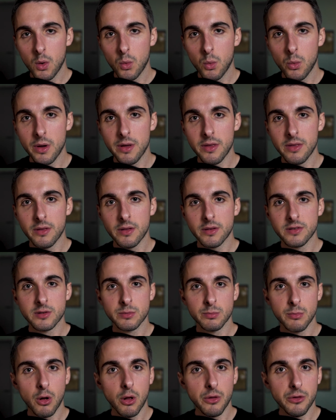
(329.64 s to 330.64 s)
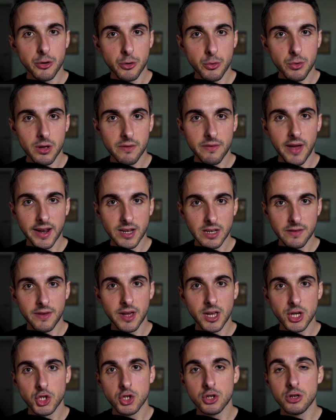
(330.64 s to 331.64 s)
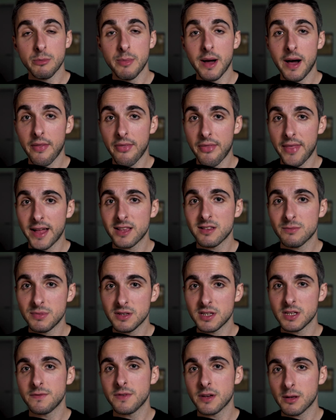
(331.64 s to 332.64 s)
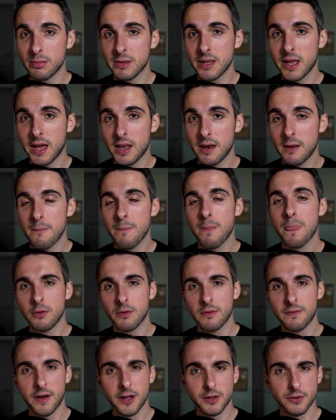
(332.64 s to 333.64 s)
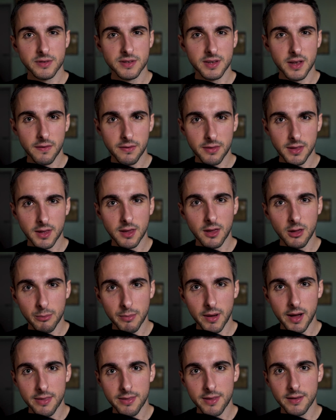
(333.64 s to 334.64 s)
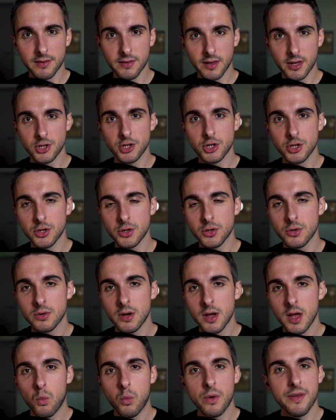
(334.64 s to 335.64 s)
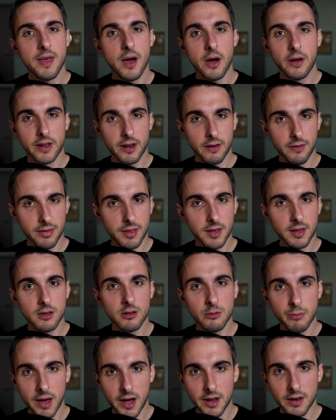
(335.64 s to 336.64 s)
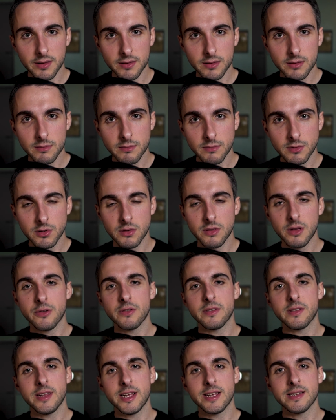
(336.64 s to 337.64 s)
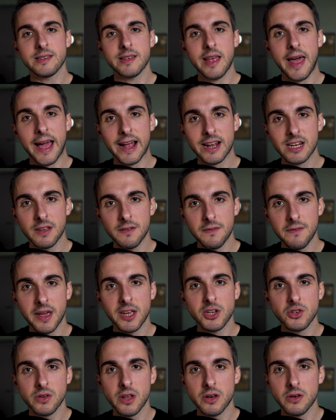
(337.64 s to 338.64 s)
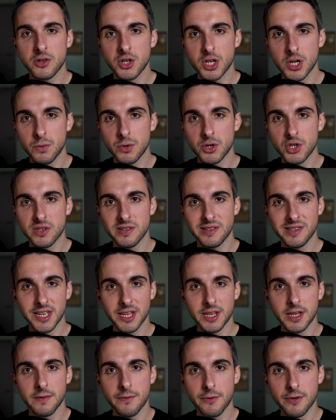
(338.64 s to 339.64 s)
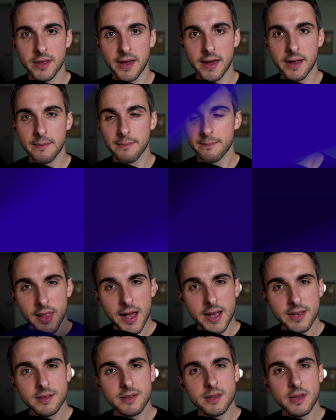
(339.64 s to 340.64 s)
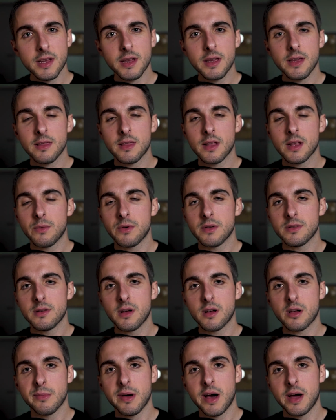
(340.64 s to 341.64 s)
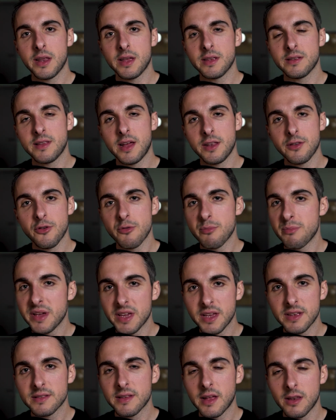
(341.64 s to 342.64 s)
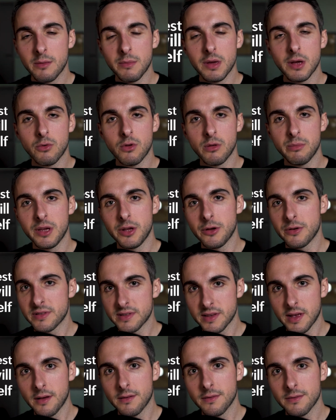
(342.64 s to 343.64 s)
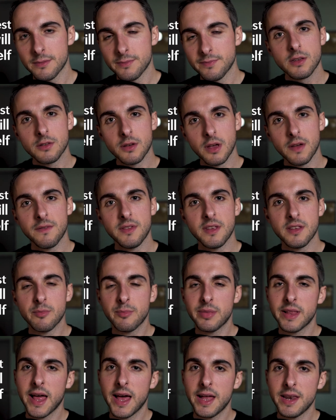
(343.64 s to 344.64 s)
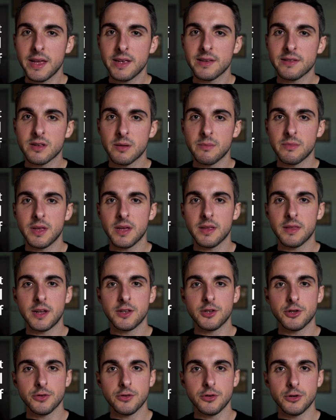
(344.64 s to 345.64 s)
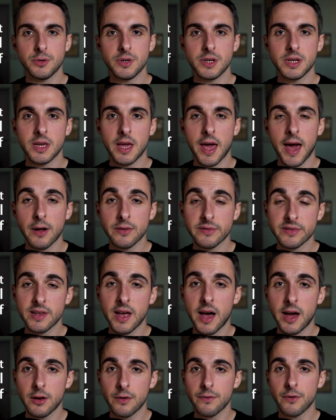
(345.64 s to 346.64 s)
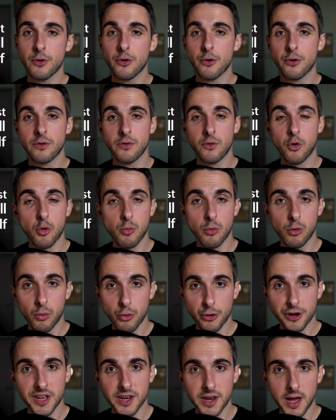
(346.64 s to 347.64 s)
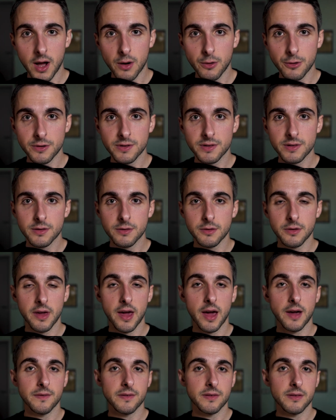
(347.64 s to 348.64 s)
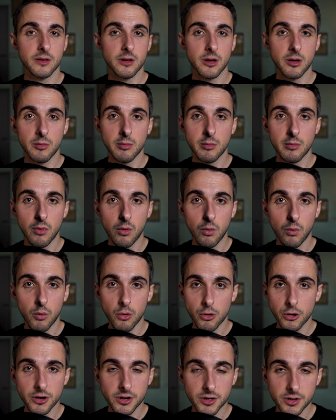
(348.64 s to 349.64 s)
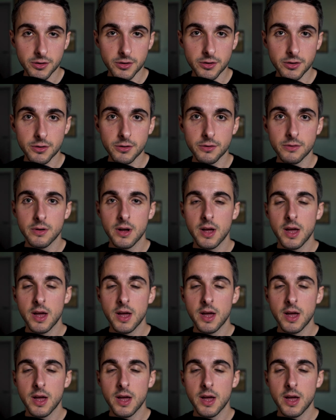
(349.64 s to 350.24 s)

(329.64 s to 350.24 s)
with a small degree of activation about that specific plan, you'll find yourself thinking about this issue without kind of thinking about it. So there's less activation energy which is needed for that. The last thing that I want to talk about is that your biggest enemy will be yourself. So if this plan is something that you're doing outside of your normal working hours, you have some work to do,